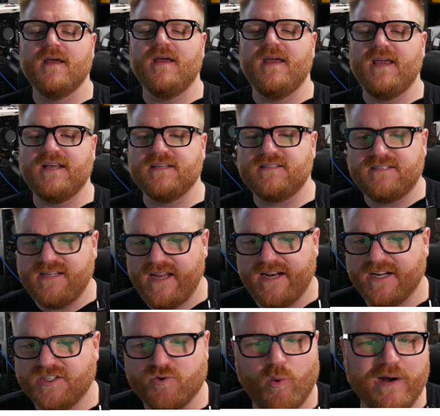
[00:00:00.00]
He's seen
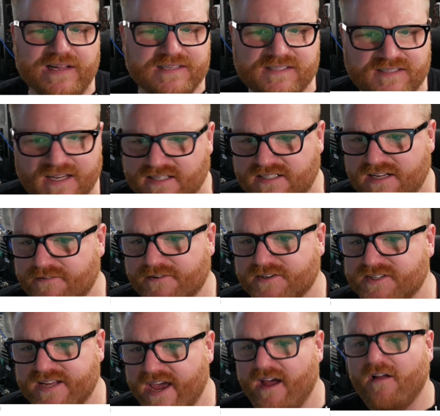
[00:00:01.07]
a 2060 for
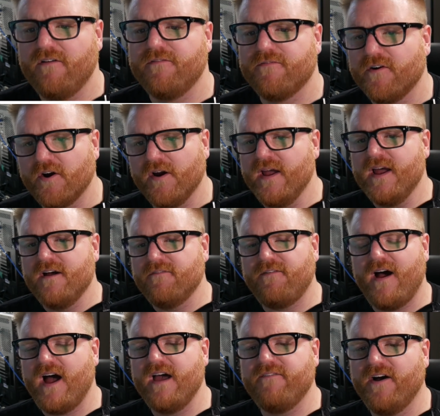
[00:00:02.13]
sale for
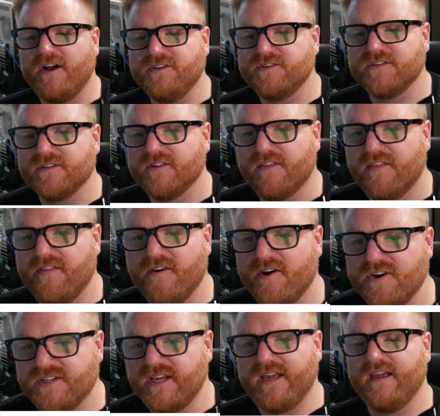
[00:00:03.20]

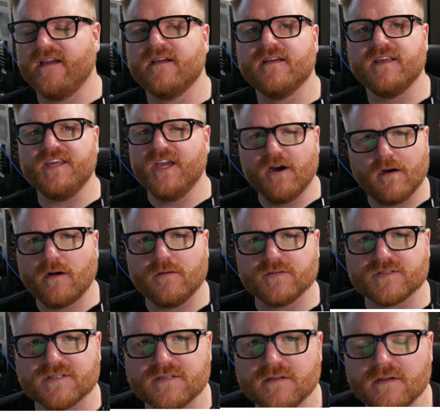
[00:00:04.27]
530
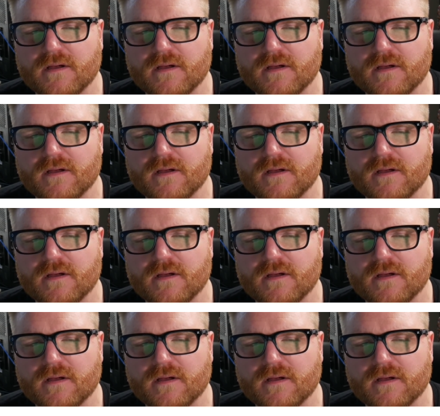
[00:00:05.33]
euros.